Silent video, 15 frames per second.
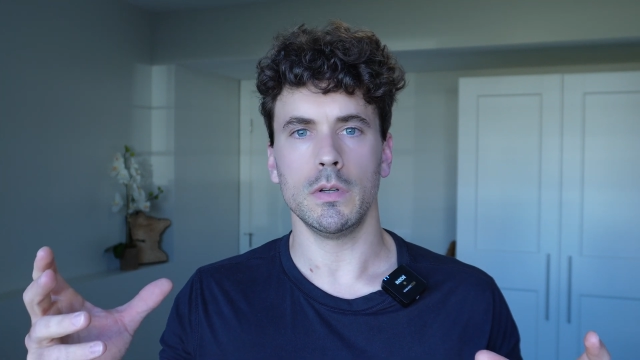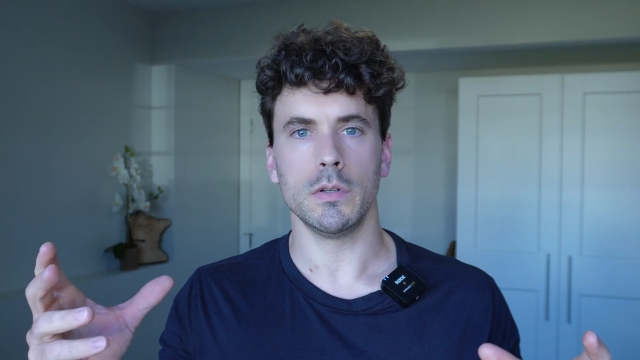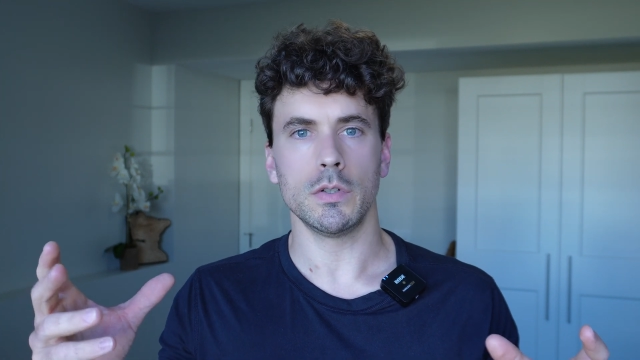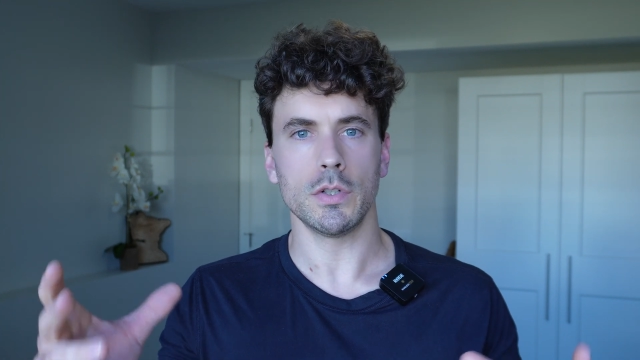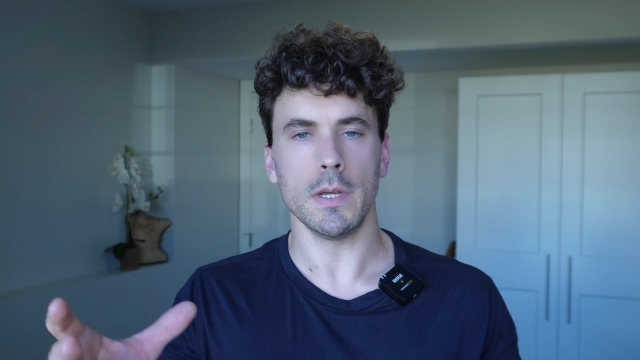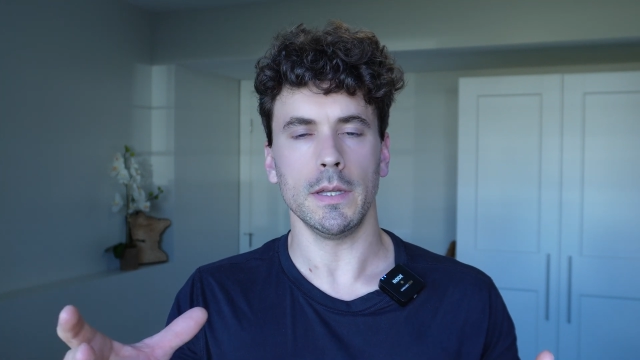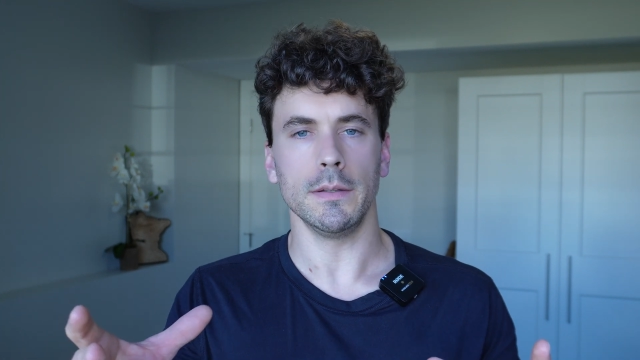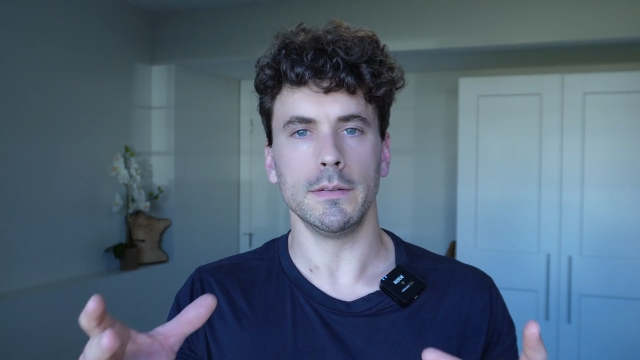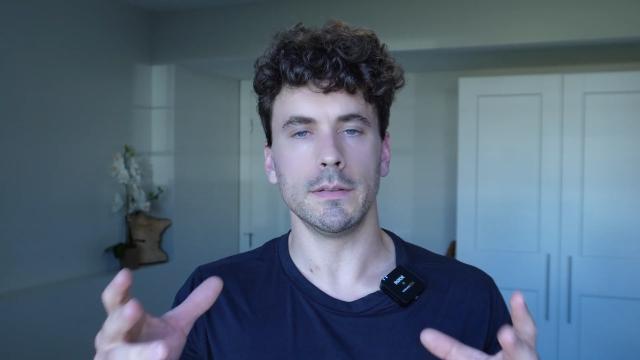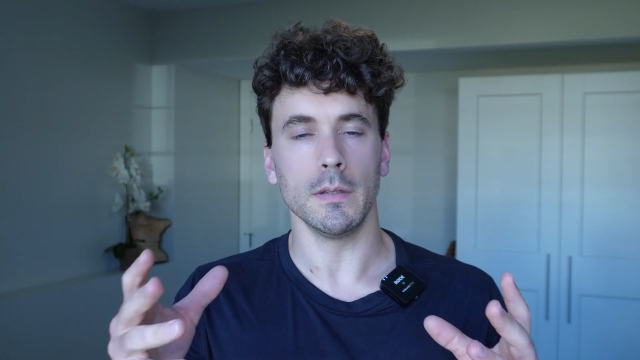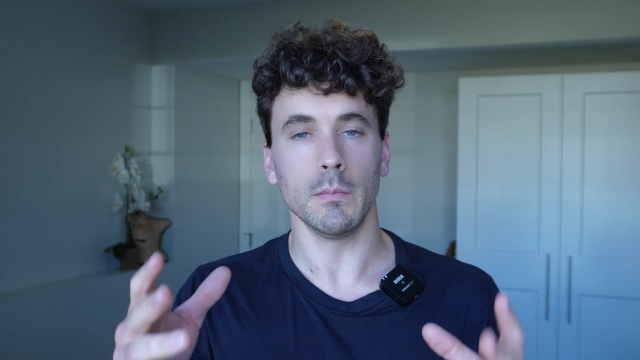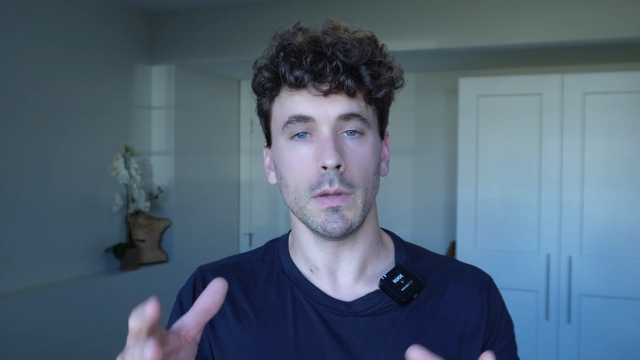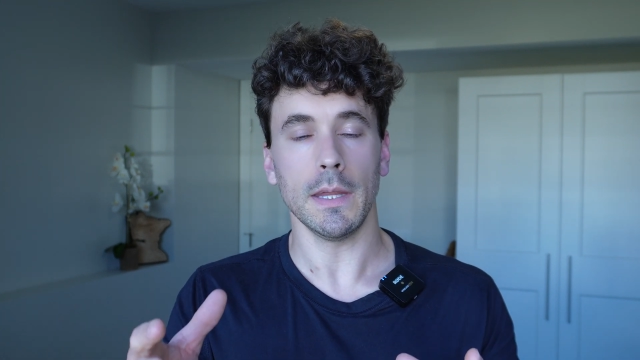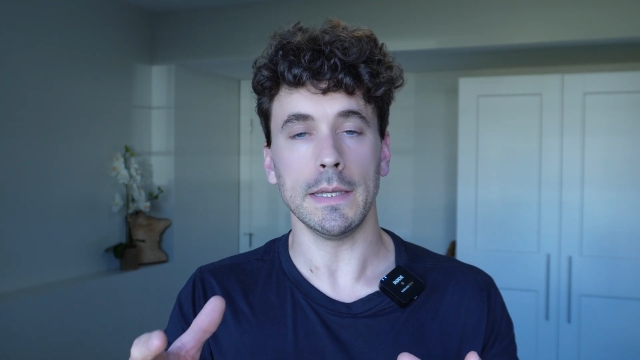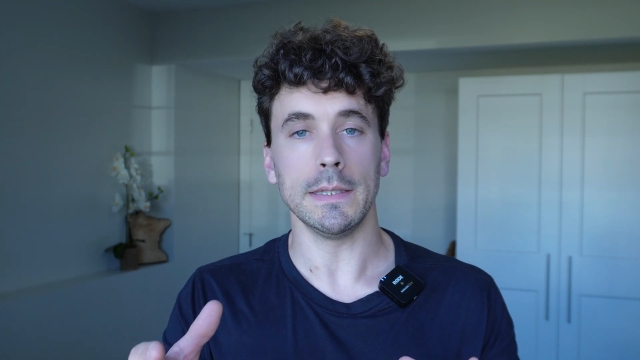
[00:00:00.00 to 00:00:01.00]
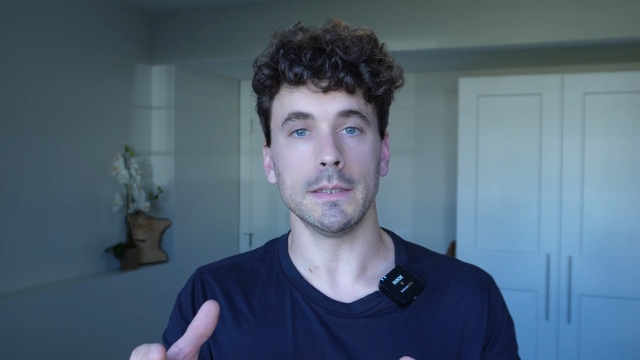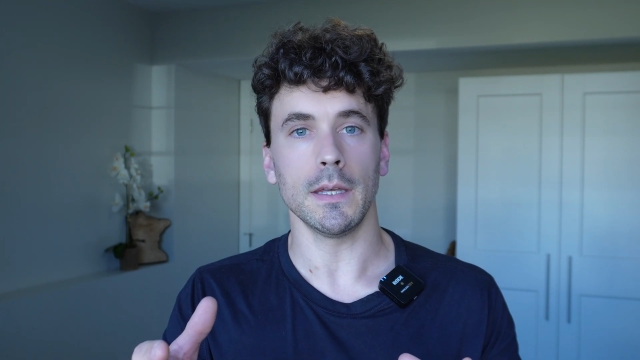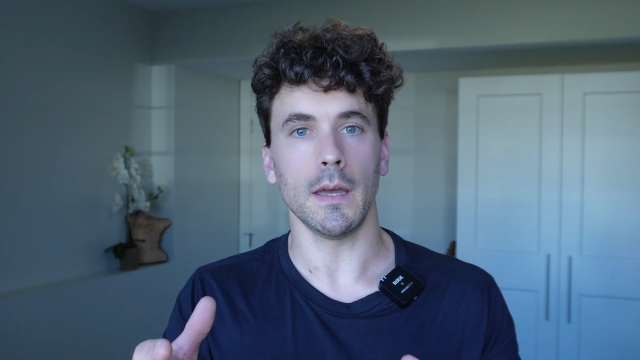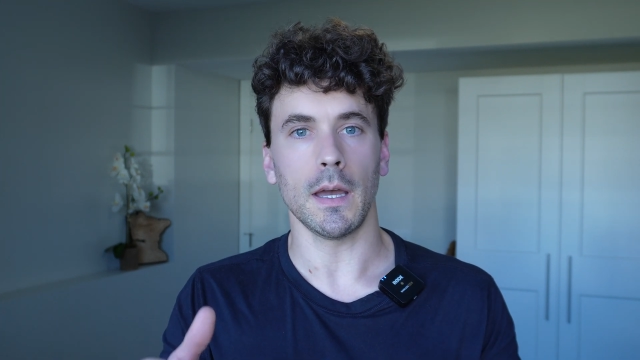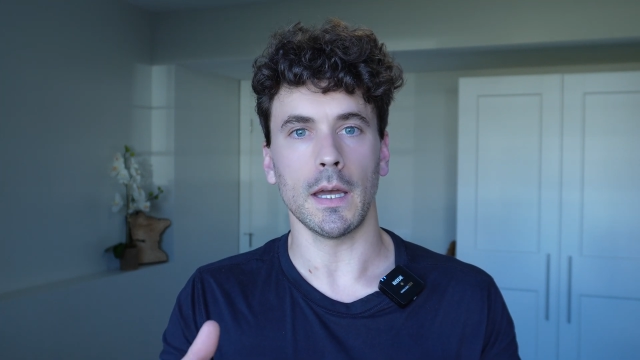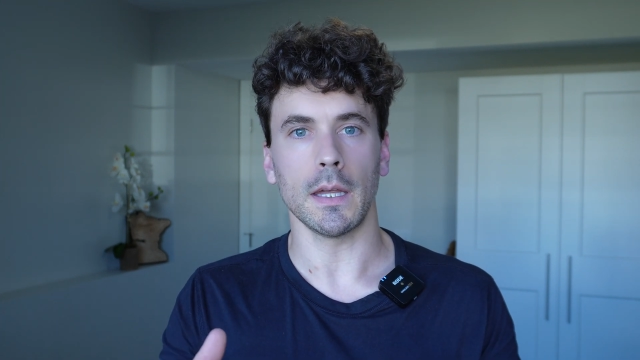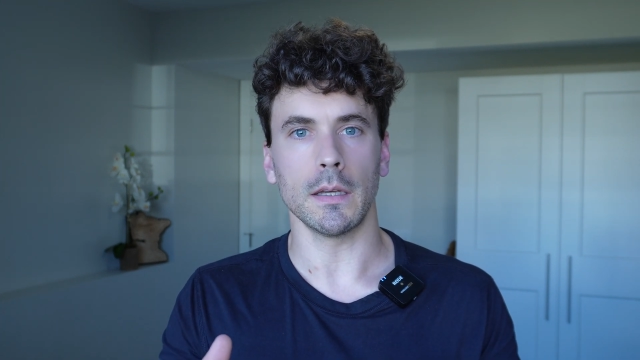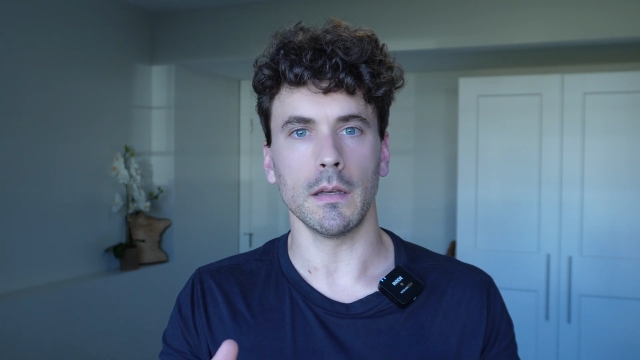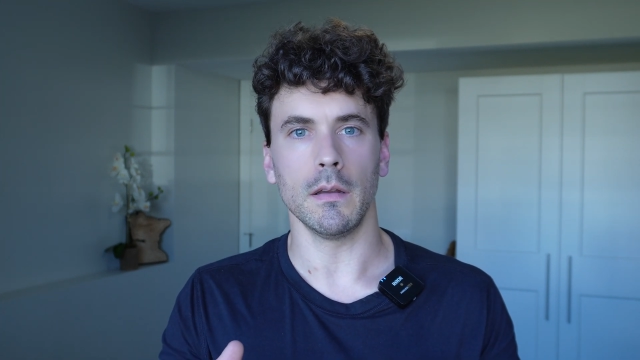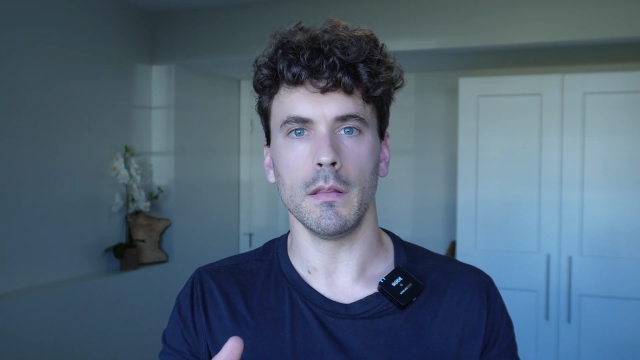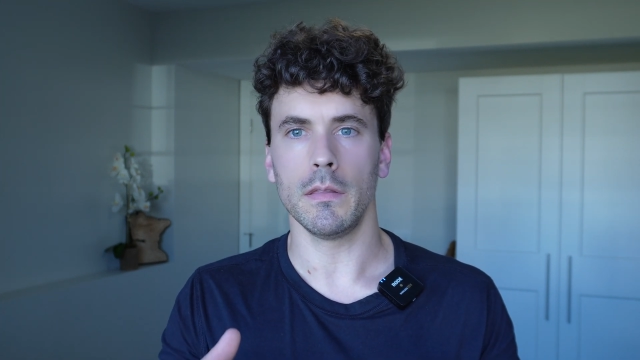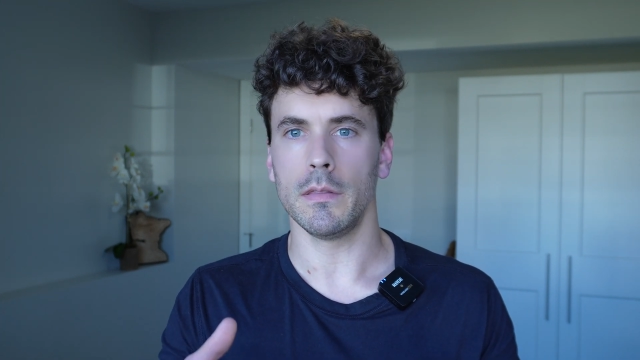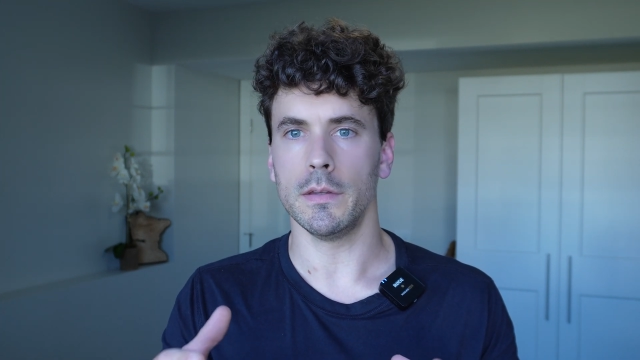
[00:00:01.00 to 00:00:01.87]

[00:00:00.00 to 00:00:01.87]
shed some light on